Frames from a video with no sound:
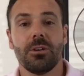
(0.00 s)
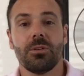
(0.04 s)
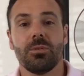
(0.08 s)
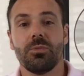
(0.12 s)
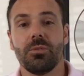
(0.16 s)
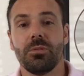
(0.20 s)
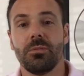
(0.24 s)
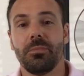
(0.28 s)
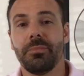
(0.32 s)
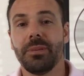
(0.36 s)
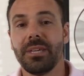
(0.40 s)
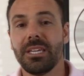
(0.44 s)

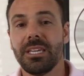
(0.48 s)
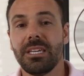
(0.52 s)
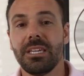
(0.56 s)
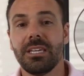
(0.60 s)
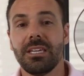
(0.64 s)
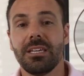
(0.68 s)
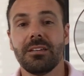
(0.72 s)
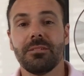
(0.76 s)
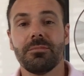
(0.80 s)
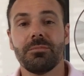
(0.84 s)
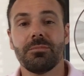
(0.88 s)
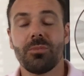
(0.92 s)
will
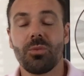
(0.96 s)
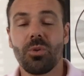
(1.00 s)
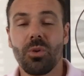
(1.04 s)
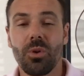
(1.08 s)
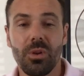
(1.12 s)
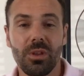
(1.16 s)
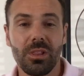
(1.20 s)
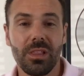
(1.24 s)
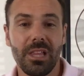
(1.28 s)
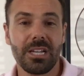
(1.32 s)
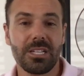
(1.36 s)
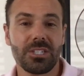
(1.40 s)
be more
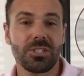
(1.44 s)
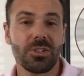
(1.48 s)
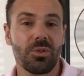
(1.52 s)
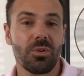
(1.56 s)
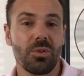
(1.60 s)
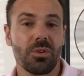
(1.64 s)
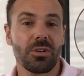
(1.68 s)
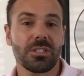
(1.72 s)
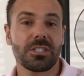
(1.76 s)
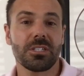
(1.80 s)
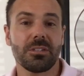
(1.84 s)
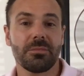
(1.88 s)
or less a
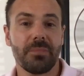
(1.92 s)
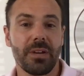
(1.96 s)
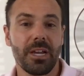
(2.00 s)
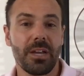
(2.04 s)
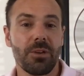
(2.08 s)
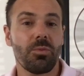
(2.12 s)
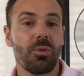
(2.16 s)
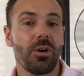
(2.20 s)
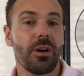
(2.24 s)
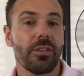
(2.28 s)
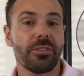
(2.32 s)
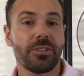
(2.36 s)
horse that
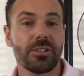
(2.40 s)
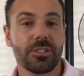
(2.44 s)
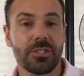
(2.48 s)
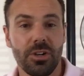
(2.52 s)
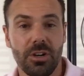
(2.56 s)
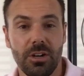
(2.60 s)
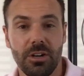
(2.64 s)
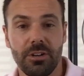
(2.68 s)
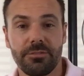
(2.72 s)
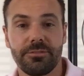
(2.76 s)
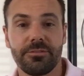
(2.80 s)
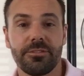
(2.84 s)
might want the
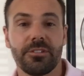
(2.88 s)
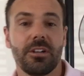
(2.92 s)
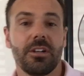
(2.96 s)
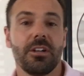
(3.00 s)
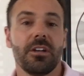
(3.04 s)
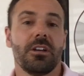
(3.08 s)
turf.